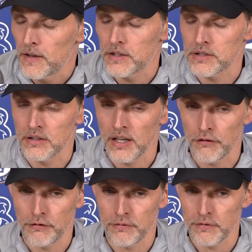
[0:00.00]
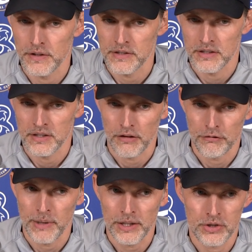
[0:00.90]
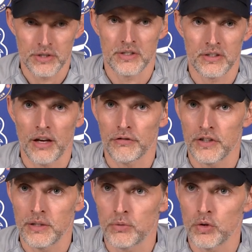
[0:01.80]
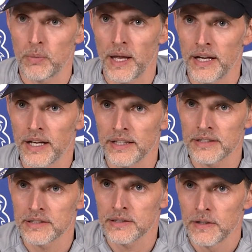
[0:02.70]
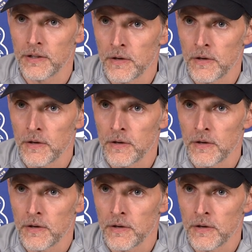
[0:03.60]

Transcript: It's a tough it's a tough match. It's a tough team to play against.